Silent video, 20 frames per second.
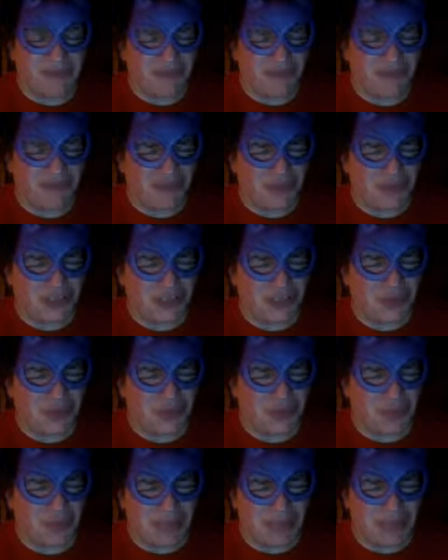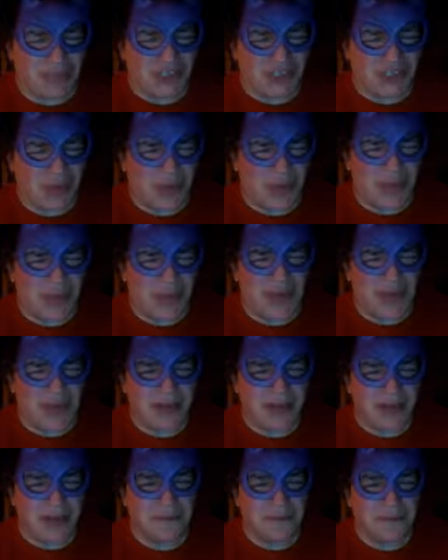of makes you
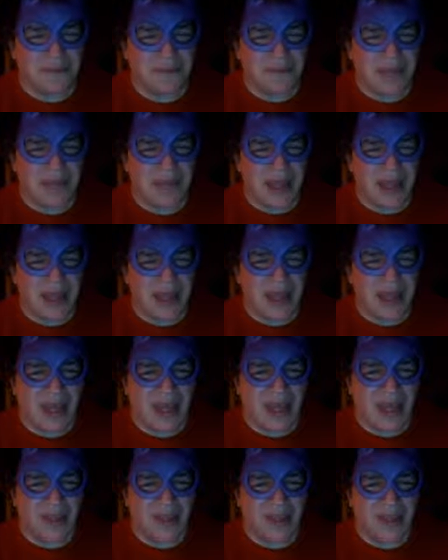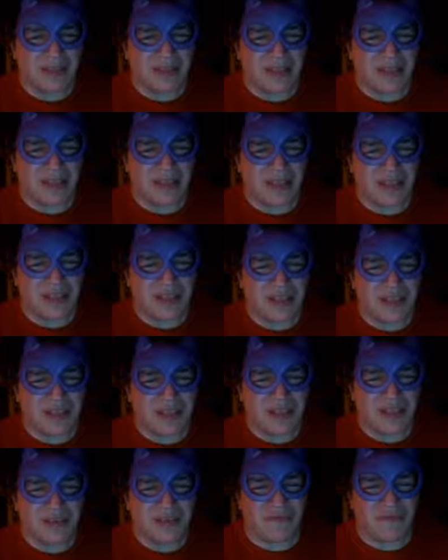happier, and
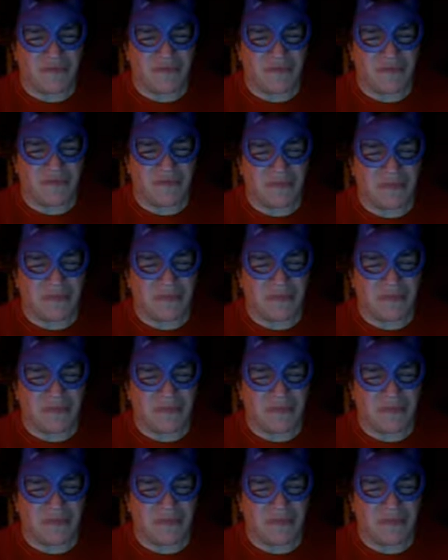it's sort of,